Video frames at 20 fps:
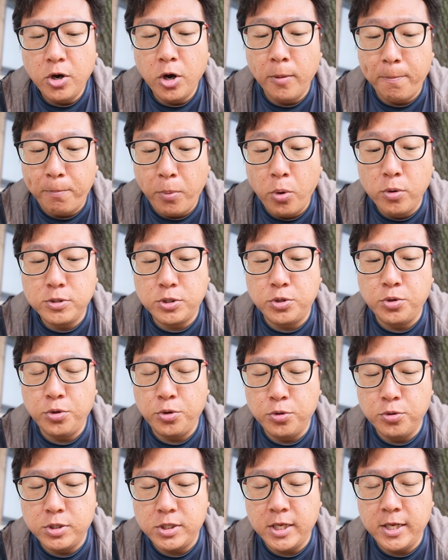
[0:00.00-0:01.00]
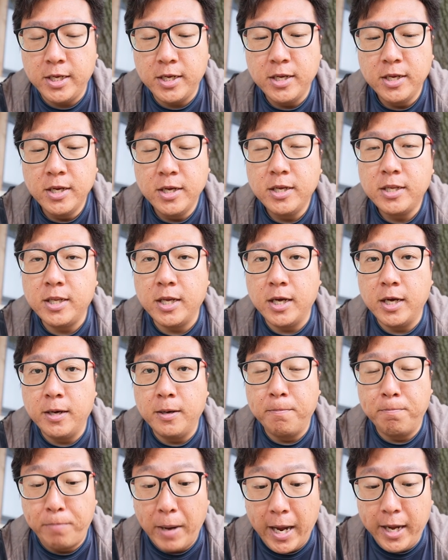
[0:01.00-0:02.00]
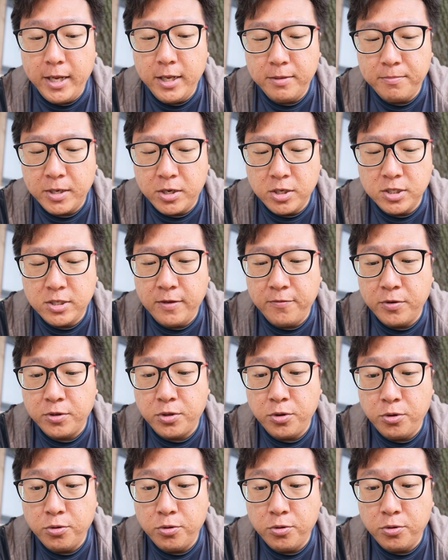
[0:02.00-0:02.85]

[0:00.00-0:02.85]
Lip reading: opposed to using the Bite, because if you were to